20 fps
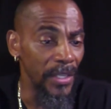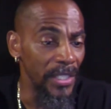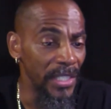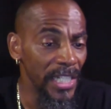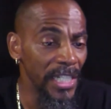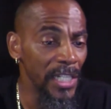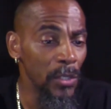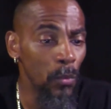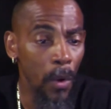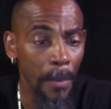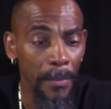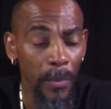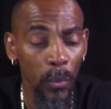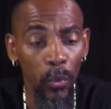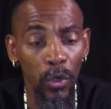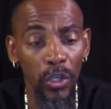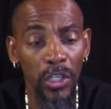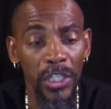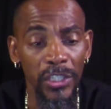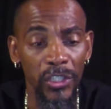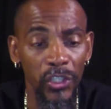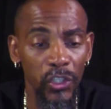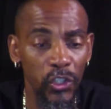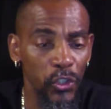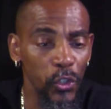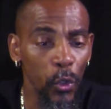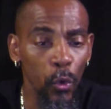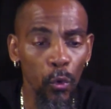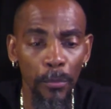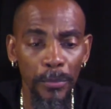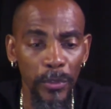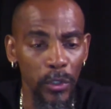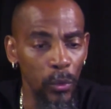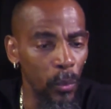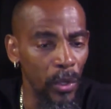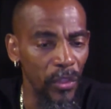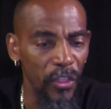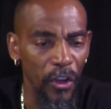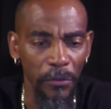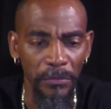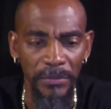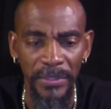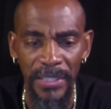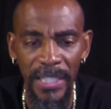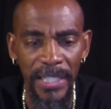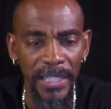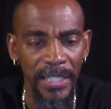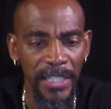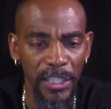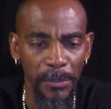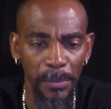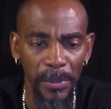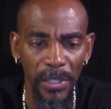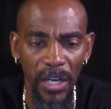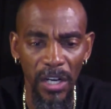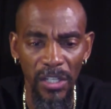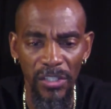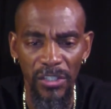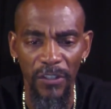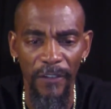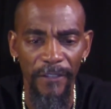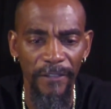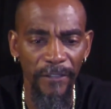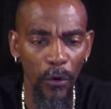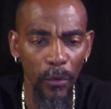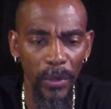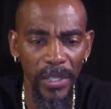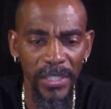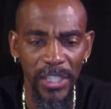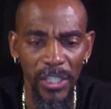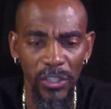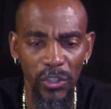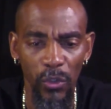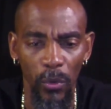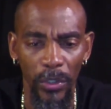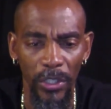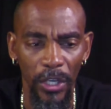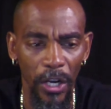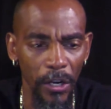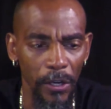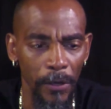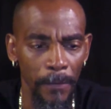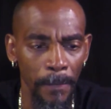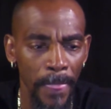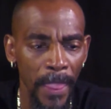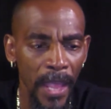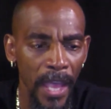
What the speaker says: needy woman will consume you with her neediness because the focus is on her,